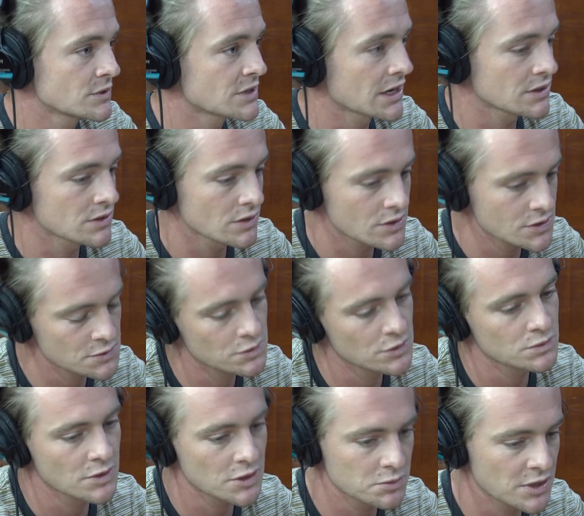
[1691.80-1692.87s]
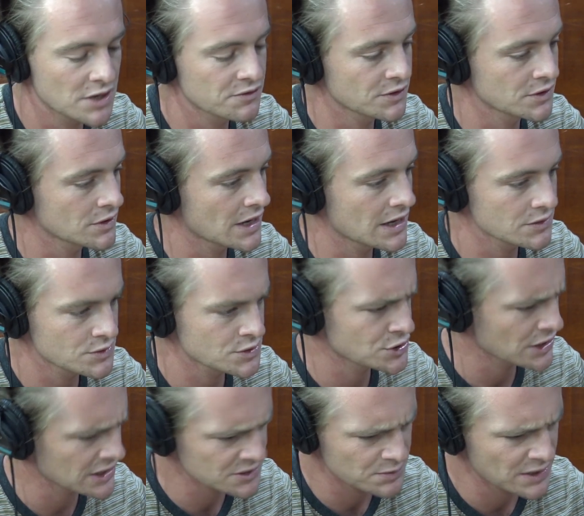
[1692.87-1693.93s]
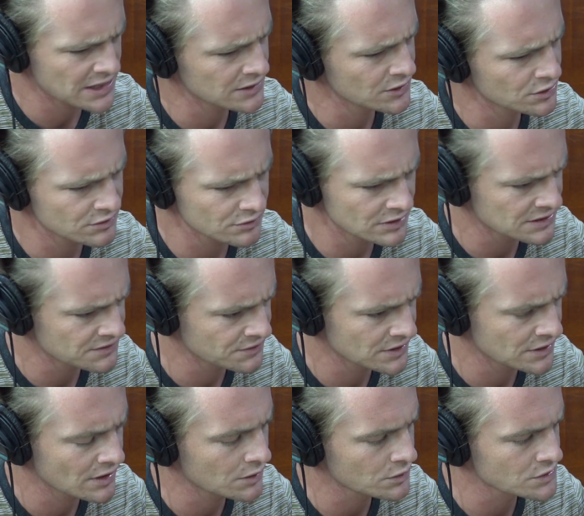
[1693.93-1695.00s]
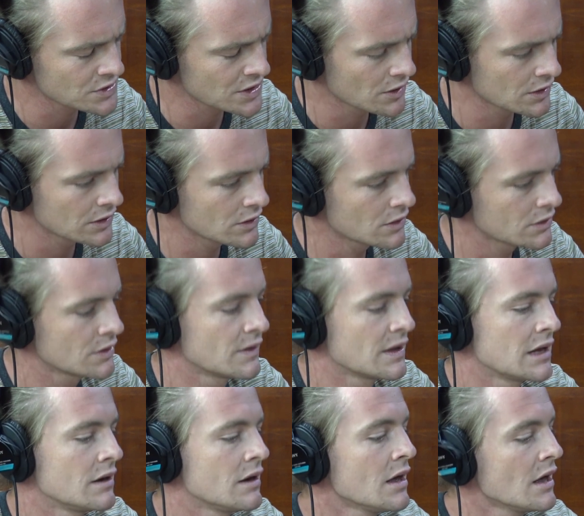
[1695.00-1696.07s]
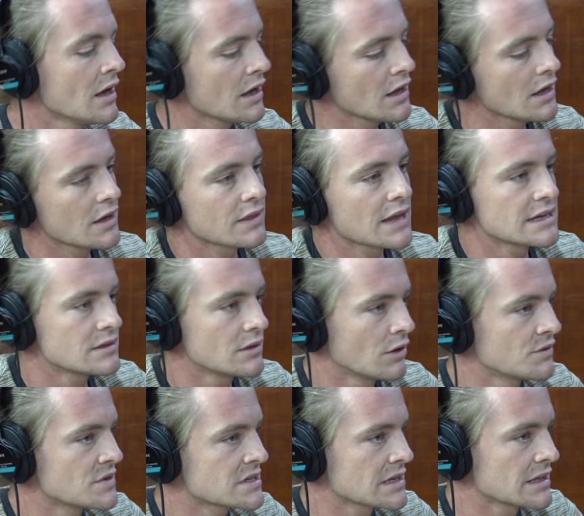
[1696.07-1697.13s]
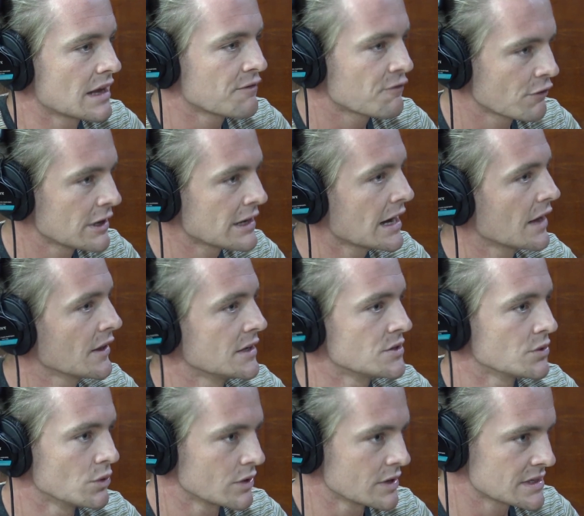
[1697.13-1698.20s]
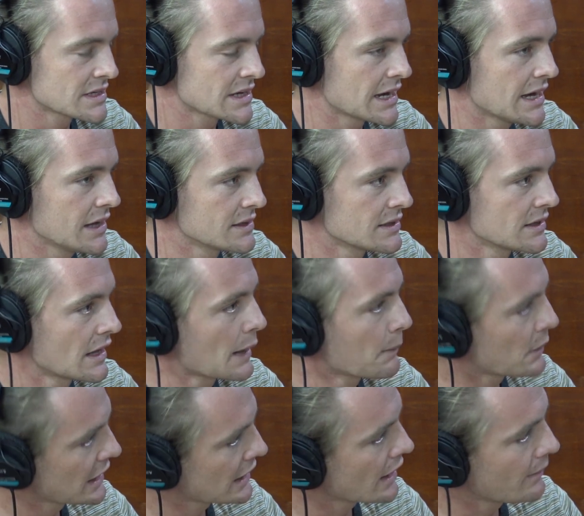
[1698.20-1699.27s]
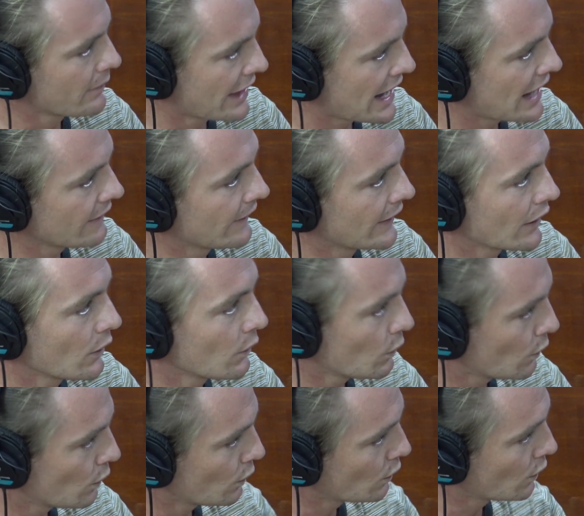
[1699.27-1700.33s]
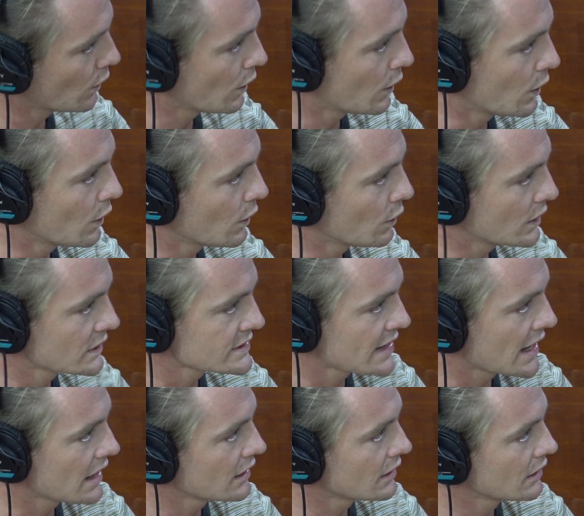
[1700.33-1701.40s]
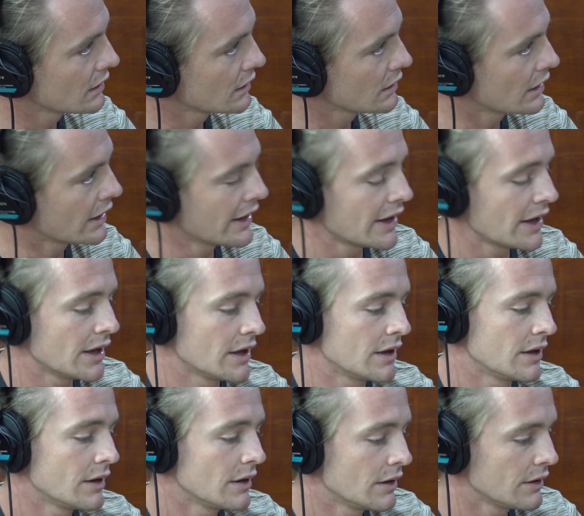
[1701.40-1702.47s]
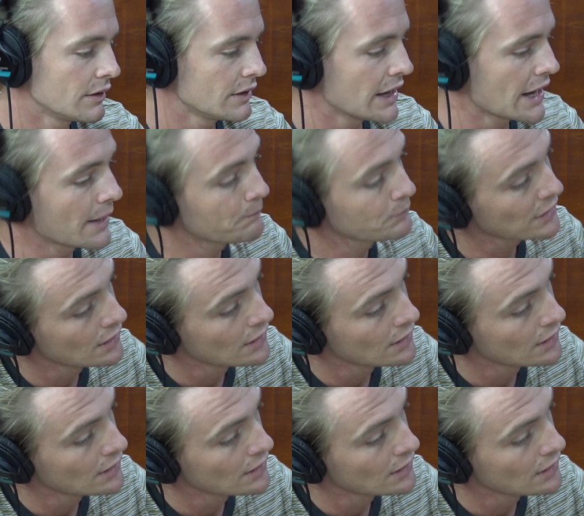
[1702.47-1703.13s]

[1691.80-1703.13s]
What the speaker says: take her to the hospital, blah blah, figure it out. There was chest pain, couldn't really figure out what was going on, and then they freak out. They do all these scans and they pick up that and they go, whoa, what's that? And yeah.